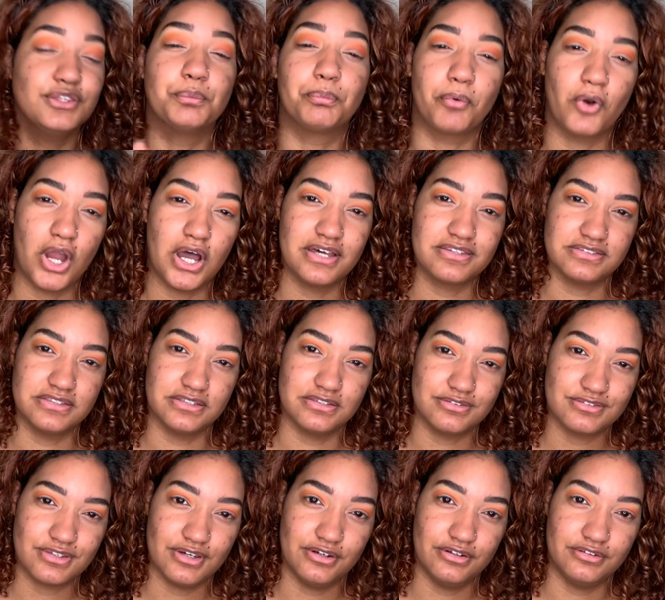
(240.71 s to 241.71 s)
the process
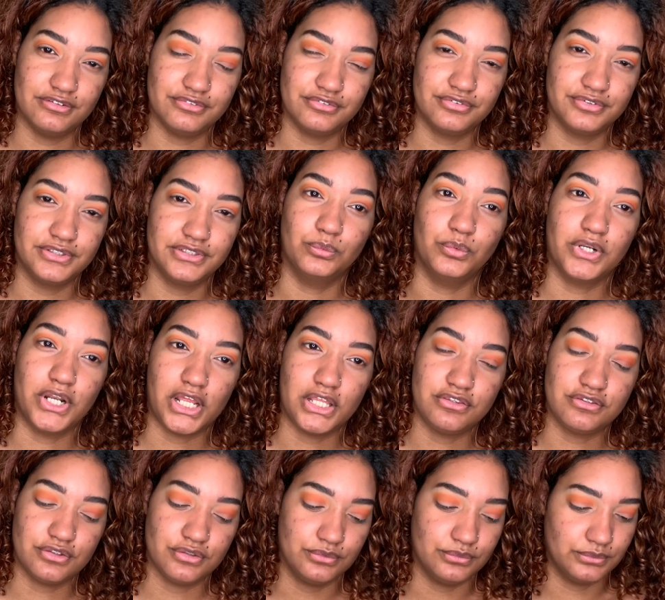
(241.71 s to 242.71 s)
of what I
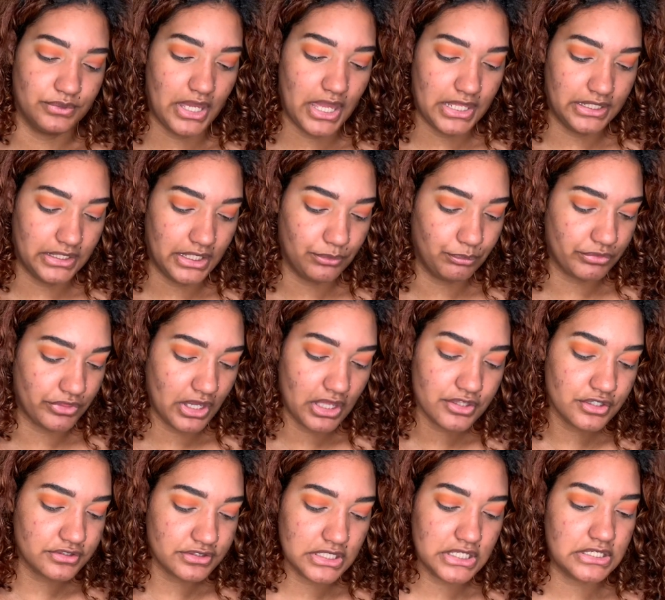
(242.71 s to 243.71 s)
do. And with
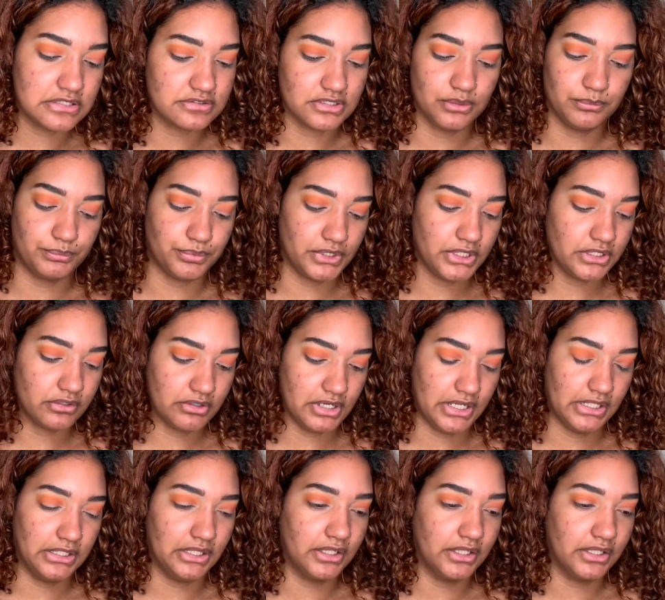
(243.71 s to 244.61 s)
other things I'm pretty great.